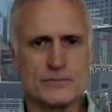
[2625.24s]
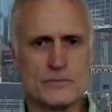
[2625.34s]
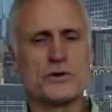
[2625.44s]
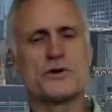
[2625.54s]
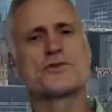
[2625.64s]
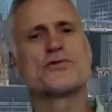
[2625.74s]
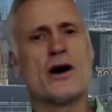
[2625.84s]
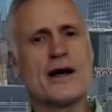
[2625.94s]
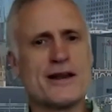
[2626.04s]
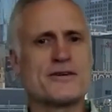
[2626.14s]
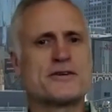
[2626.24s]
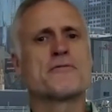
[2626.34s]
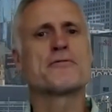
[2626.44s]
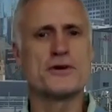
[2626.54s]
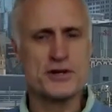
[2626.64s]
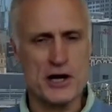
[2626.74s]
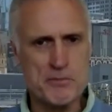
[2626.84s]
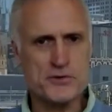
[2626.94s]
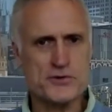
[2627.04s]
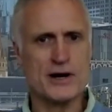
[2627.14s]
or you tried a different type
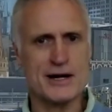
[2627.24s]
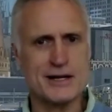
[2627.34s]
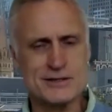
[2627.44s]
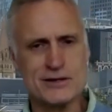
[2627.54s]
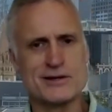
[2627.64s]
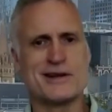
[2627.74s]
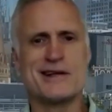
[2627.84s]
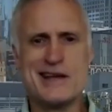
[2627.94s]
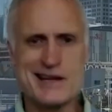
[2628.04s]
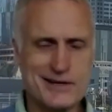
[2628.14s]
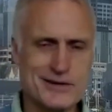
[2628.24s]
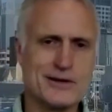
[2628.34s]
of training, so you did HIIT,